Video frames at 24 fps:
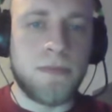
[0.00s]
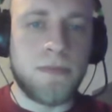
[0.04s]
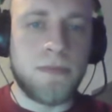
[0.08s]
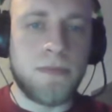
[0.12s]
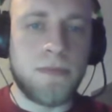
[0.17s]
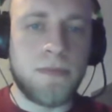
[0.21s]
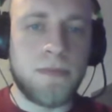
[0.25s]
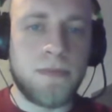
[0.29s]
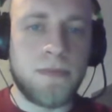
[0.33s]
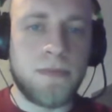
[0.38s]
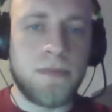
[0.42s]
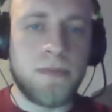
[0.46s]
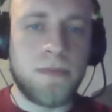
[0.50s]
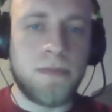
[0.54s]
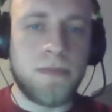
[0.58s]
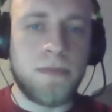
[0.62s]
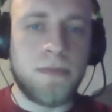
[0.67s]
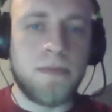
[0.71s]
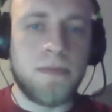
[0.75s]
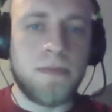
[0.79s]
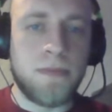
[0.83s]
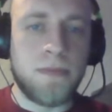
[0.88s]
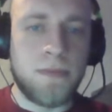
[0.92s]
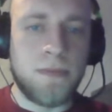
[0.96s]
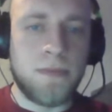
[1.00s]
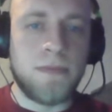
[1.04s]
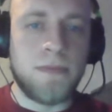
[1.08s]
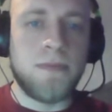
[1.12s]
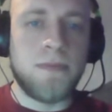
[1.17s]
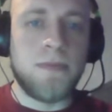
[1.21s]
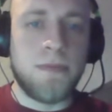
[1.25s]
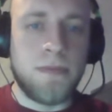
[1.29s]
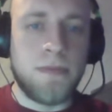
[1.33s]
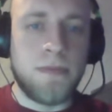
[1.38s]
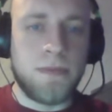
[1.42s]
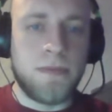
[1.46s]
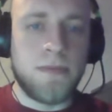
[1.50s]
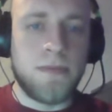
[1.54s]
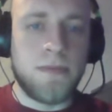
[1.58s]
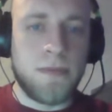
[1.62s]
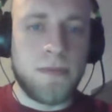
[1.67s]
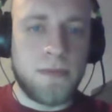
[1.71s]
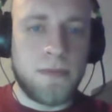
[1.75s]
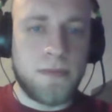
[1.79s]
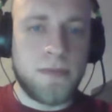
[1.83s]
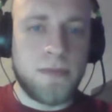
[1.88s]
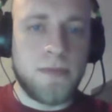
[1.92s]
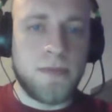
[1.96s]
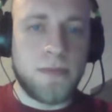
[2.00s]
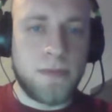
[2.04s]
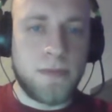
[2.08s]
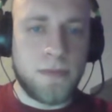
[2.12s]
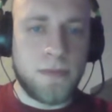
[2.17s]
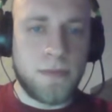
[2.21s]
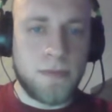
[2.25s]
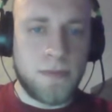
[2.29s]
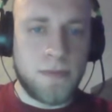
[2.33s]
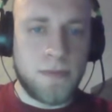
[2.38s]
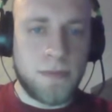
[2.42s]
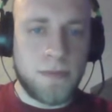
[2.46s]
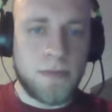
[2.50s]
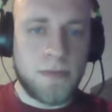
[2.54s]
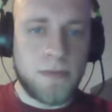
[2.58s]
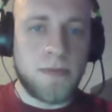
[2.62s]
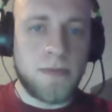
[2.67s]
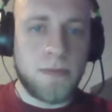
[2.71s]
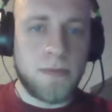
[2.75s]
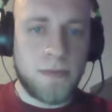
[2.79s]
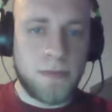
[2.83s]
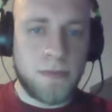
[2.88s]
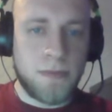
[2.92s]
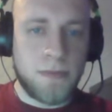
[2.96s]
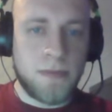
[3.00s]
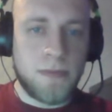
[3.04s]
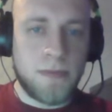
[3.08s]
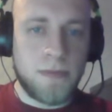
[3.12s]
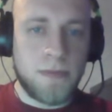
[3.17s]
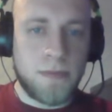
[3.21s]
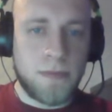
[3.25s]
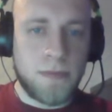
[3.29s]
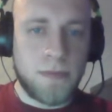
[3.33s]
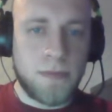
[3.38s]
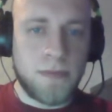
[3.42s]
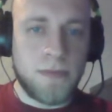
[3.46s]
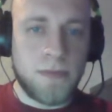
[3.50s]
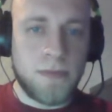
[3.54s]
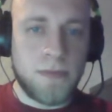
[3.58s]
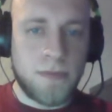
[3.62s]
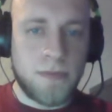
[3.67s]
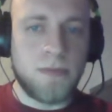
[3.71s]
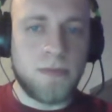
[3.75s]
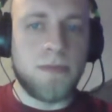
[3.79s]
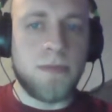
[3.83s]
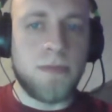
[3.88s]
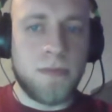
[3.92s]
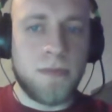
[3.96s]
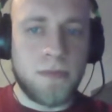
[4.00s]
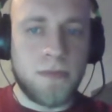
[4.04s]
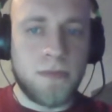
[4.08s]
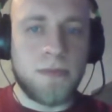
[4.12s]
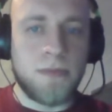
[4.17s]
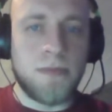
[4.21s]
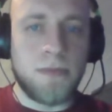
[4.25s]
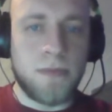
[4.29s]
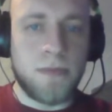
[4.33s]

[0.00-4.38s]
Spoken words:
(silent)